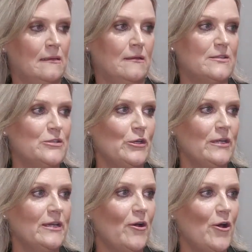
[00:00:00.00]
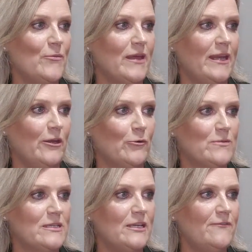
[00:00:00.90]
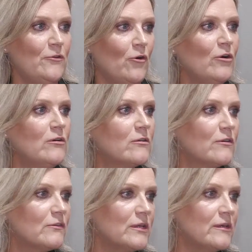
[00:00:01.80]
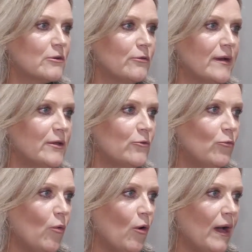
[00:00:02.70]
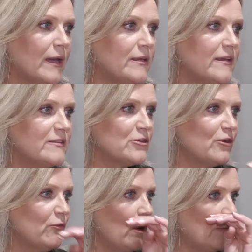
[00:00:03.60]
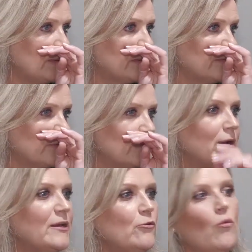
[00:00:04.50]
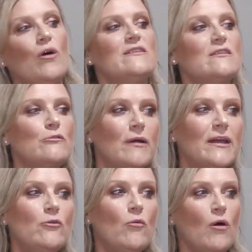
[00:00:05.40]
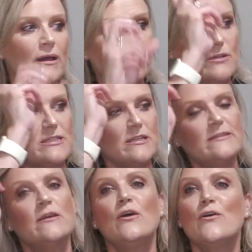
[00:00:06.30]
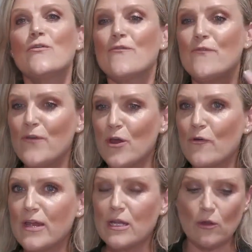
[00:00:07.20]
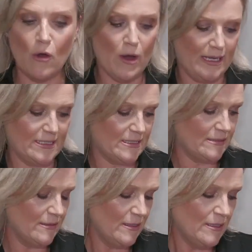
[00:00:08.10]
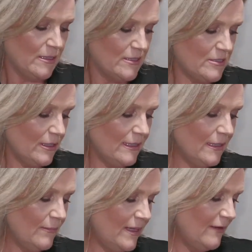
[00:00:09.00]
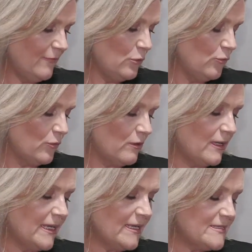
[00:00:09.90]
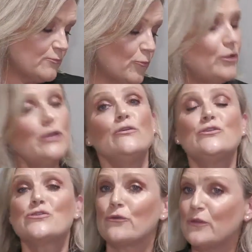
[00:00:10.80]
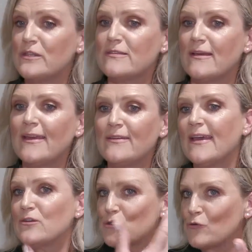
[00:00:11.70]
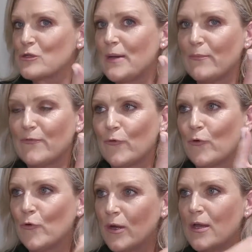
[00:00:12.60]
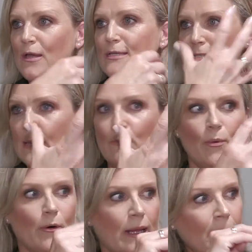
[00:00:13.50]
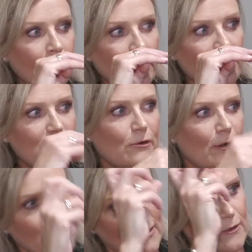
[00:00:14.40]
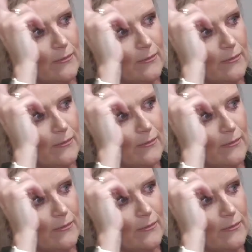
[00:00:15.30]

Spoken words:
certainly I hope that helps. If not, I was looking at Cradle White. Yes, Dover White windows. Cradle White. So Cradle White, Christy's very light. So let me have a look. I guess what you could do in this, and as I talked about before, sample potting. I'm sorry, I think